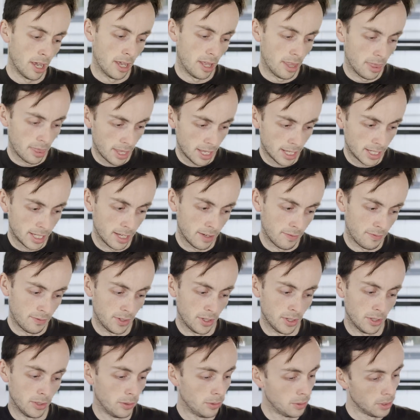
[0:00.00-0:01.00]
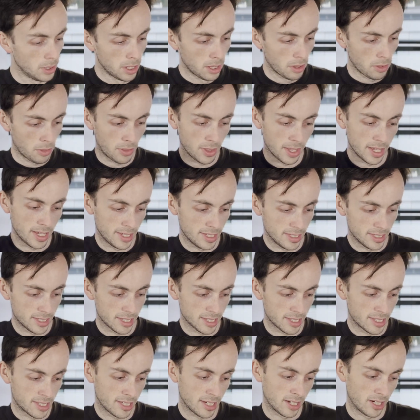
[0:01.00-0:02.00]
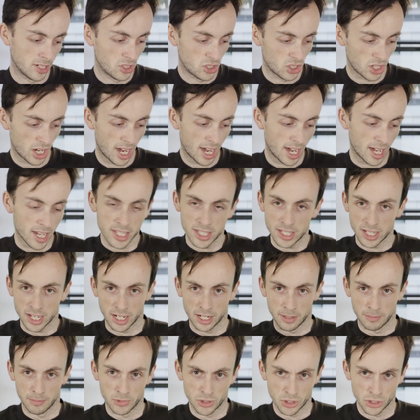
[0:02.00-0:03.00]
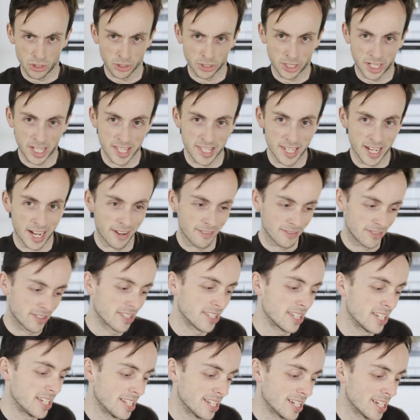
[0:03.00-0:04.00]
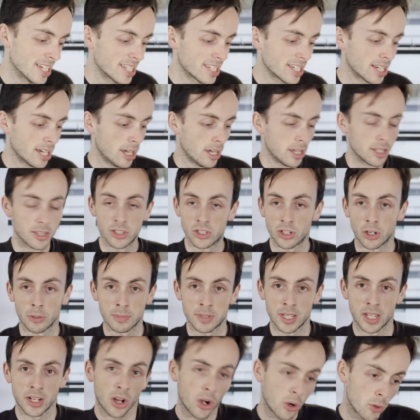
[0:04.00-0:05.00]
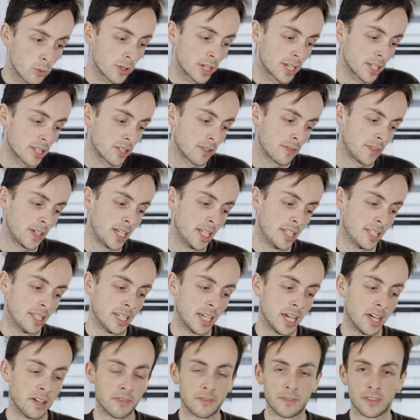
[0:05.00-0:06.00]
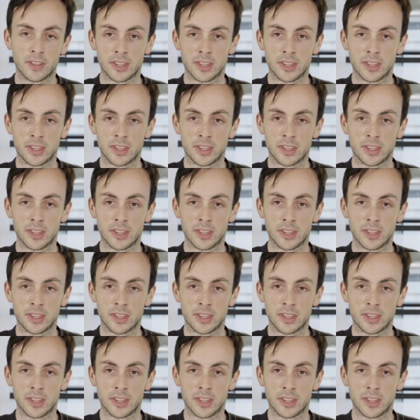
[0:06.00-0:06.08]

they give you things such as, and I'm just looking down to see this, the top 10 holdings of an ETF,